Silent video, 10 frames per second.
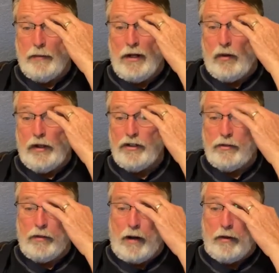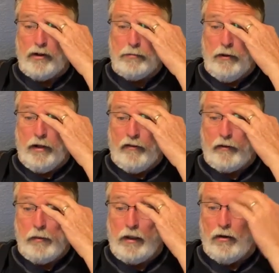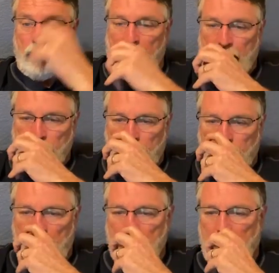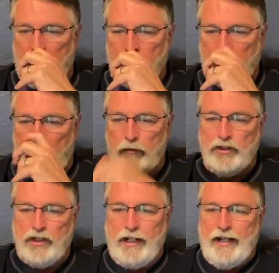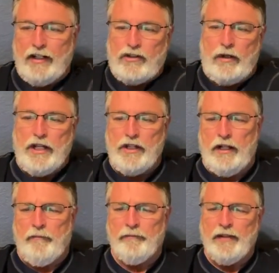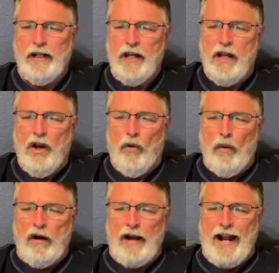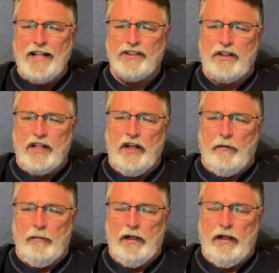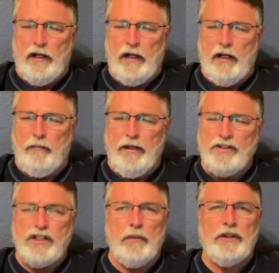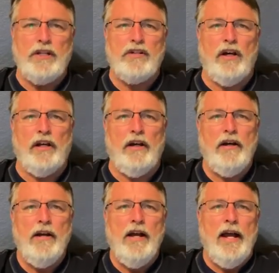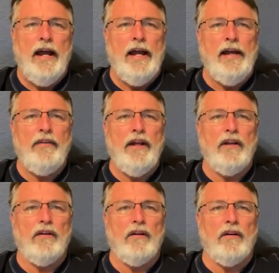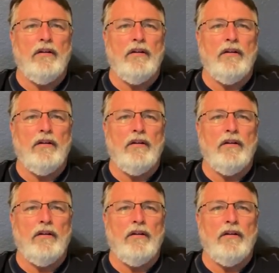about ordering some copper-nosed bluegill from a local hatchery. Should I be concerned with genetics or anything? Well, ask them and see what they tell you. And then